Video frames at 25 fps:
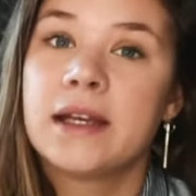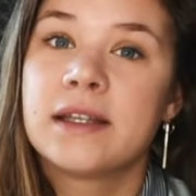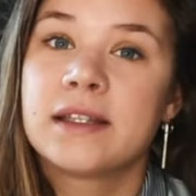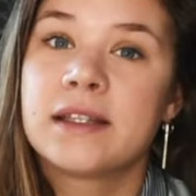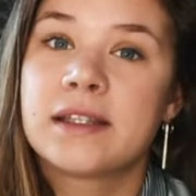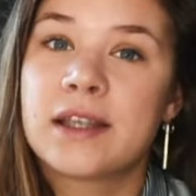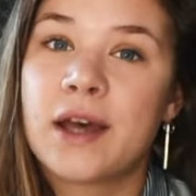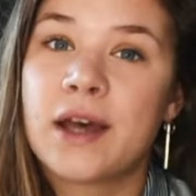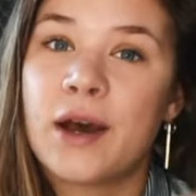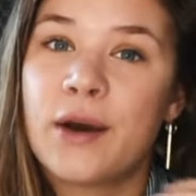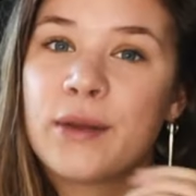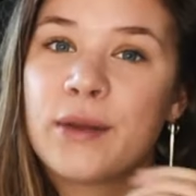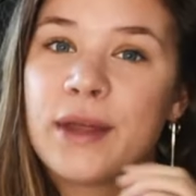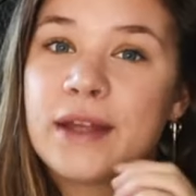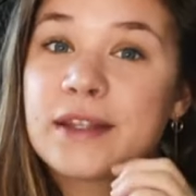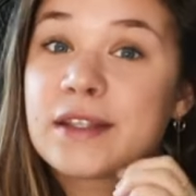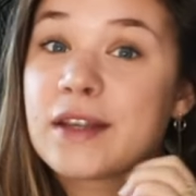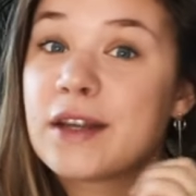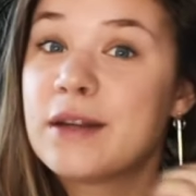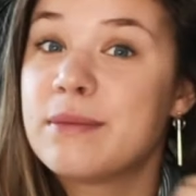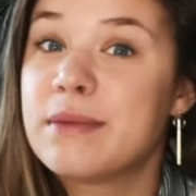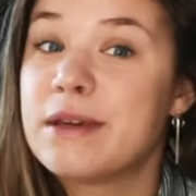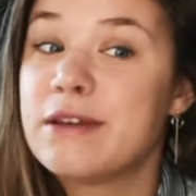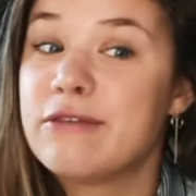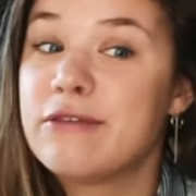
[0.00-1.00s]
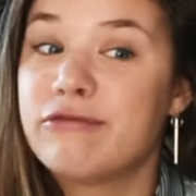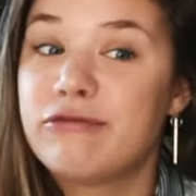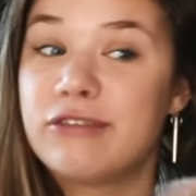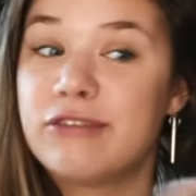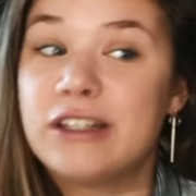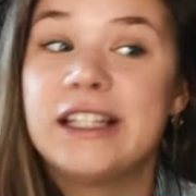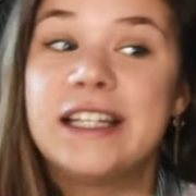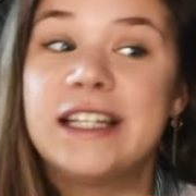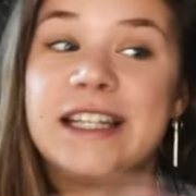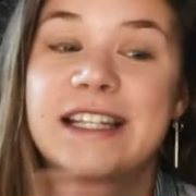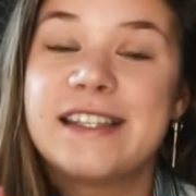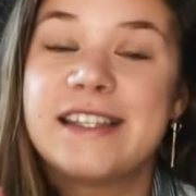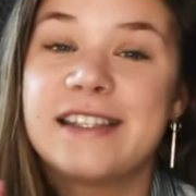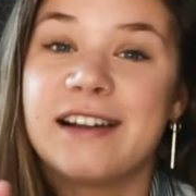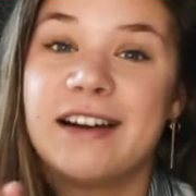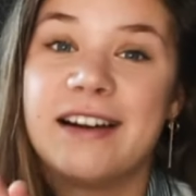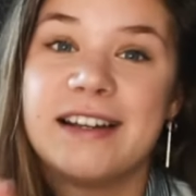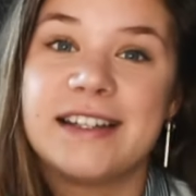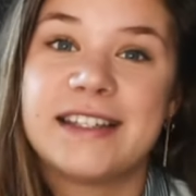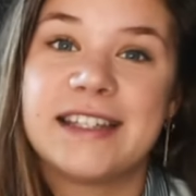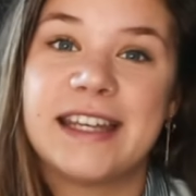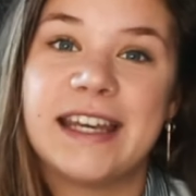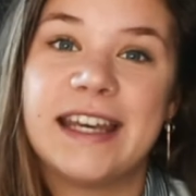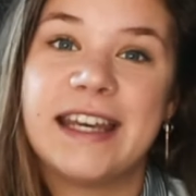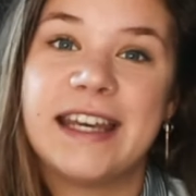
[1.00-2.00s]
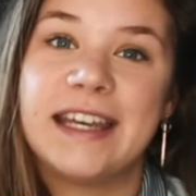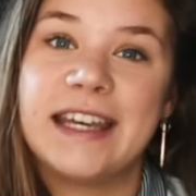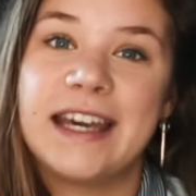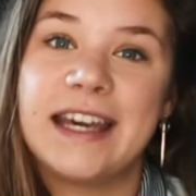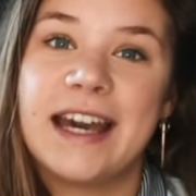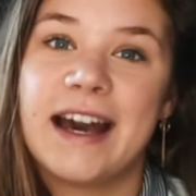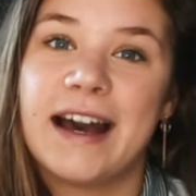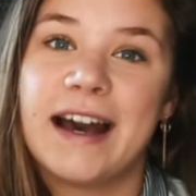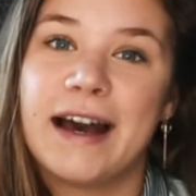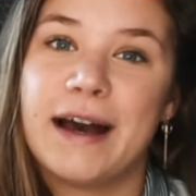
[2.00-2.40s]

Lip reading: So that's going to be really exciting.